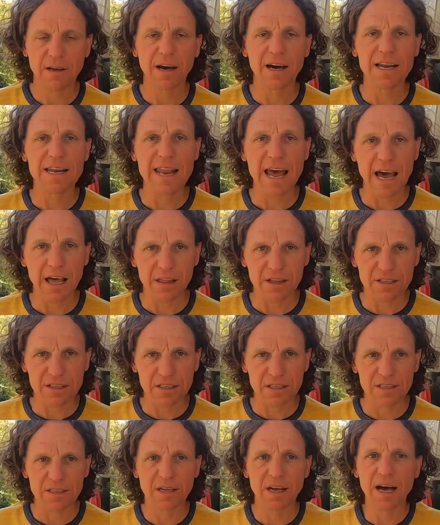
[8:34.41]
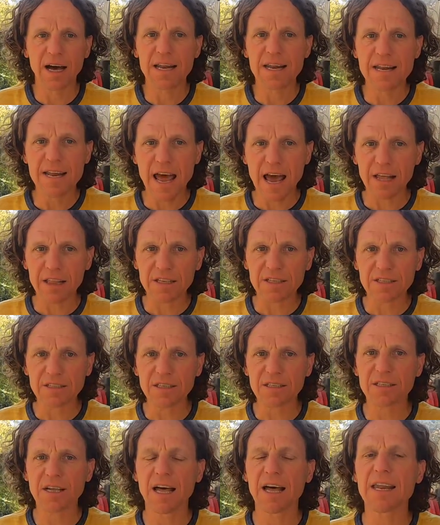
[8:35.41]
Analysis,
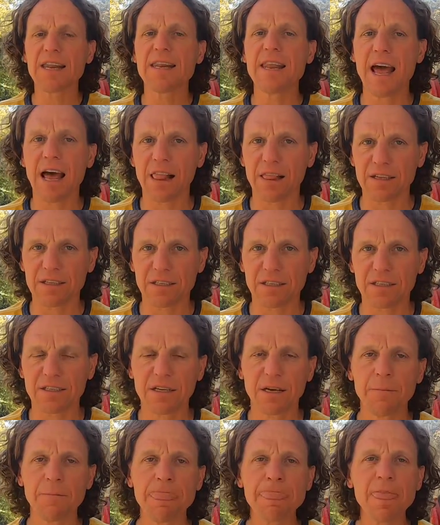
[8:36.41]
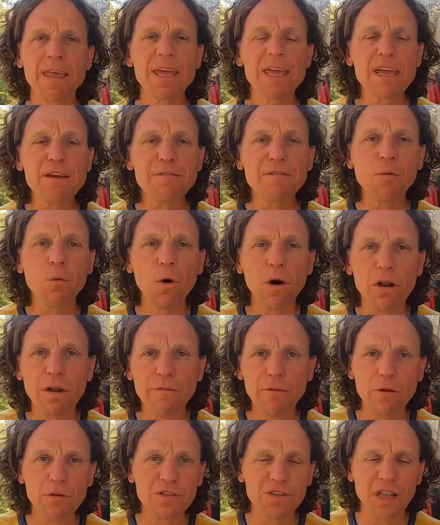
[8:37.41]
analysis, analysis. If one
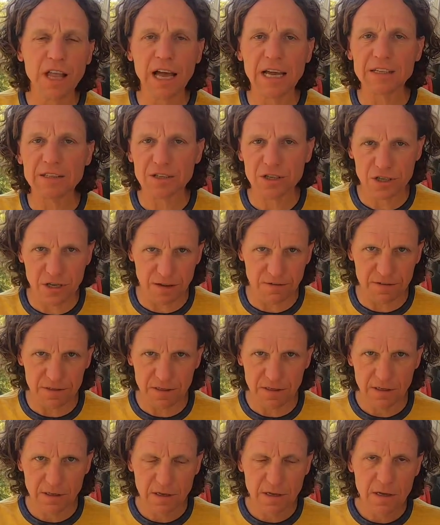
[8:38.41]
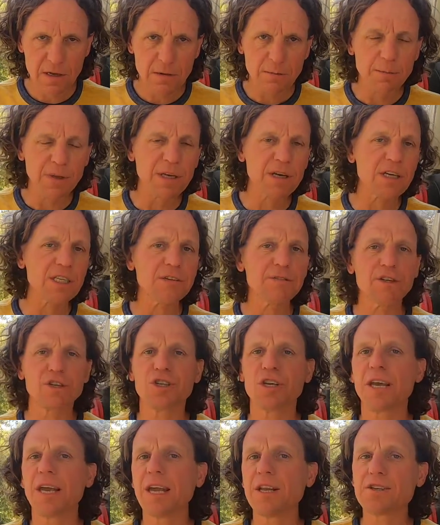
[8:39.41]
of those lines shifts because of a
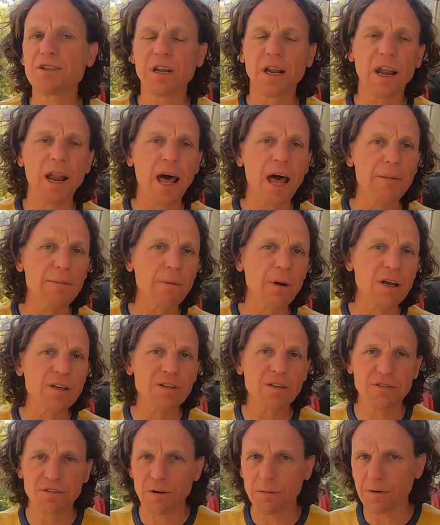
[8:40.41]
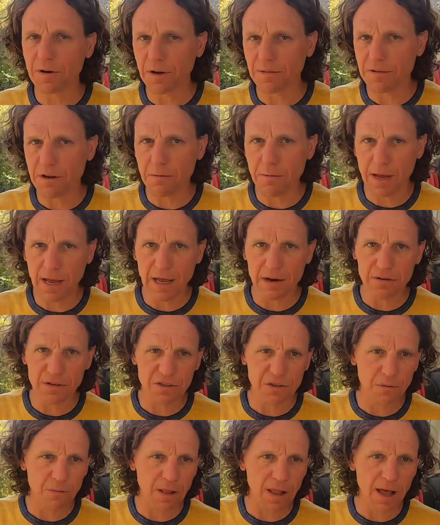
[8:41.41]
change in a non price determinant of demand or
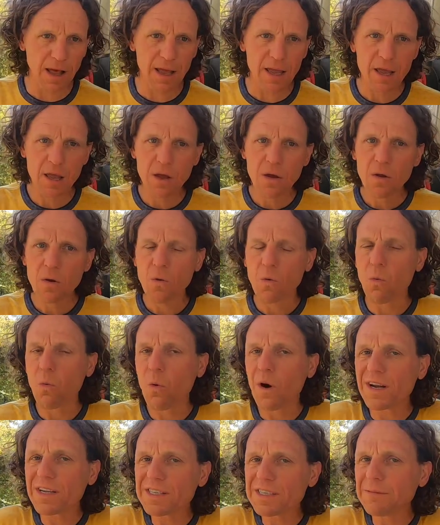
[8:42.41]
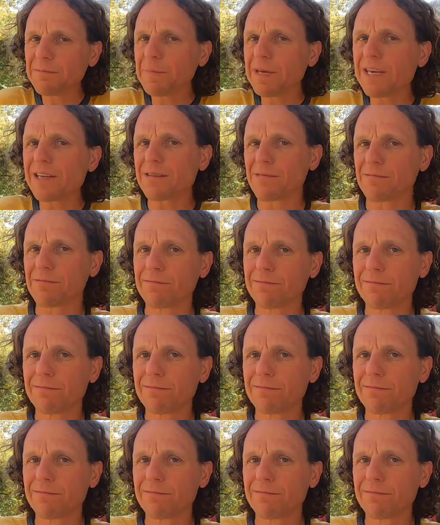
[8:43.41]
supply, what does it mean?